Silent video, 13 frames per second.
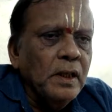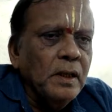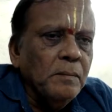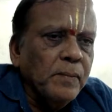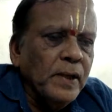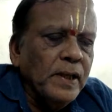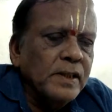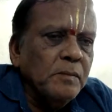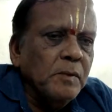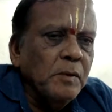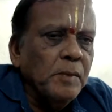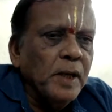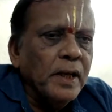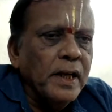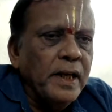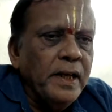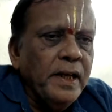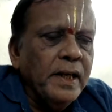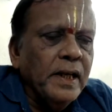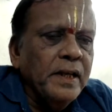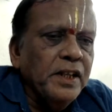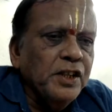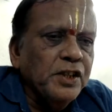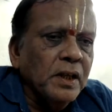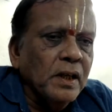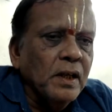Please remember, any
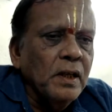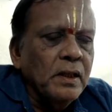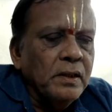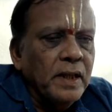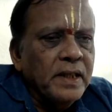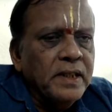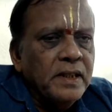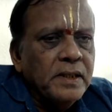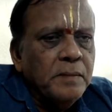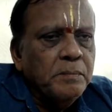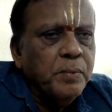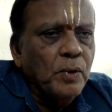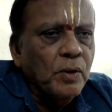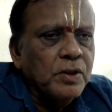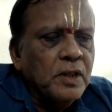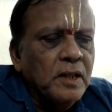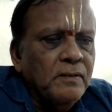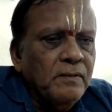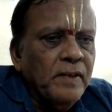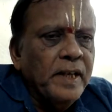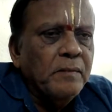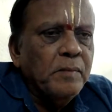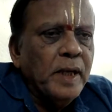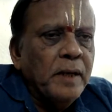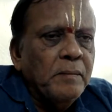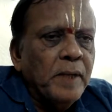condition that is imposed whereby
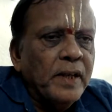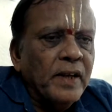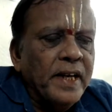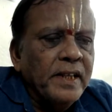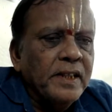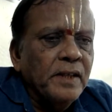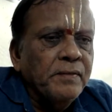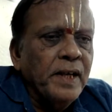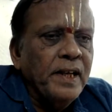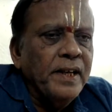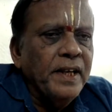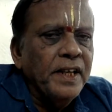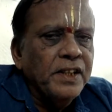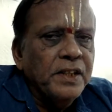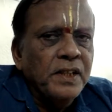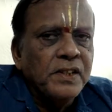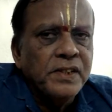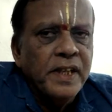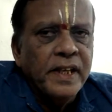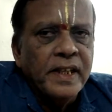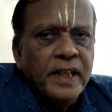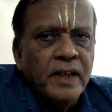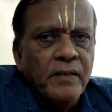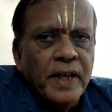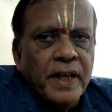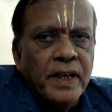my right of alienation is taken
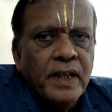away,